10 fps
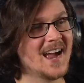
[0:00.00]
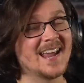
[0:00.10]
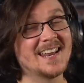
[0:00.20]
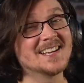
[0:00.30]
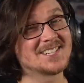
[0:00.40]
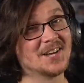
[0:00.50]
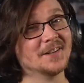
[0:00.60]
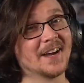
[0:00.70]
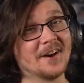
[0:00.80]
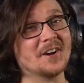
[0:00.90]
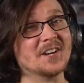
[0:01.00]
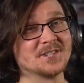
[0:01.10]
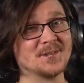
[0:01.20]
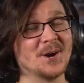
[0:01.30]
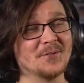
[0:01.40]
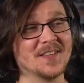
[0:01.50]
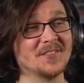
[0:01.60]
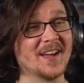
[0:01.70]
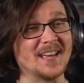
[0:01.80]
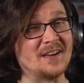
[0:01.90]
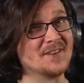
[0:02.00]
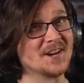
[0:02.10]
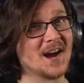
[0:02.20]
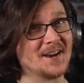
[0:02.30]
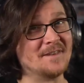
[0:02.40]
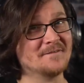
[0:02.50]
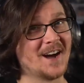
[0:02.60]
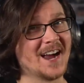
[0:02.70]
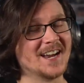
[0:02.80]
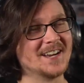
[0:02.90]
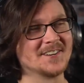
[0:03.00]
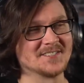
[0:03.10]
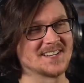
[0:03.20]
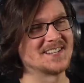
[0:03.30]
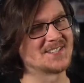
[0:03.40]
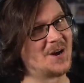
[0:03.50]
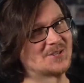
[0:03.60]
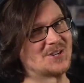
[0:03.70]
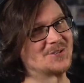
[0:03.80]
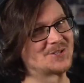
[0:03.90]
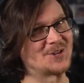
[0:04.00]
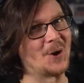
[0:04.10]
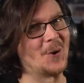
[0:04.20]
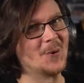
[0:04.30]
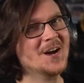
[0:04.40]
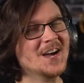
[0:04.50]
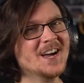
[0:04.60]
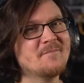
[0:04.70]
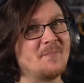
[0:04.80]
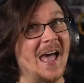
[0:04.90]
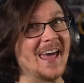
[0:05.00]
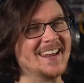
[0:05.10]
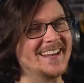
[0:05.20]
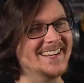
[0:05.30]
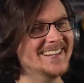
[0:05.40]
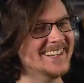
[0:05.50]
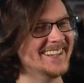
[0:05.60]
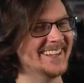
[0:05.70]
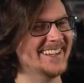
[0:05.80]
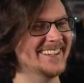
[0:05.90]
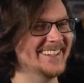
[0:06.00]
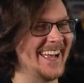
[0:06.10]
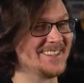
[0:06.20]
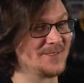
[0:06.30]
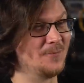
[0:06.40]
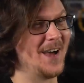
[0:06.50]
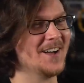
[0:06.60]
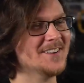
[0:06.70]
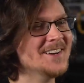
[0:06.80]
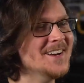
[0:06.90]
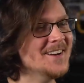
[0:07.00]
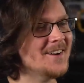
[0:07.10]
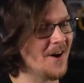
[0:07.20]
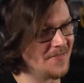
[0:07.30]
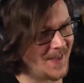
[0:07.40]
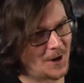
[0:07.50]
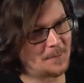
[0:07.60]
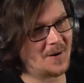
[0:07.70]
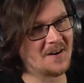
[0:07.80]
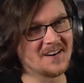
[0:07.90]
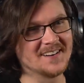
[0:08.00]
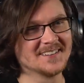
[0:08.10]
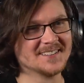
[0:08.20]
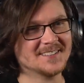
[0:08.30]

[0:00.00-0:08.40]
It is hilarious, though, that they even got invited, because it is also so petty as well on their part.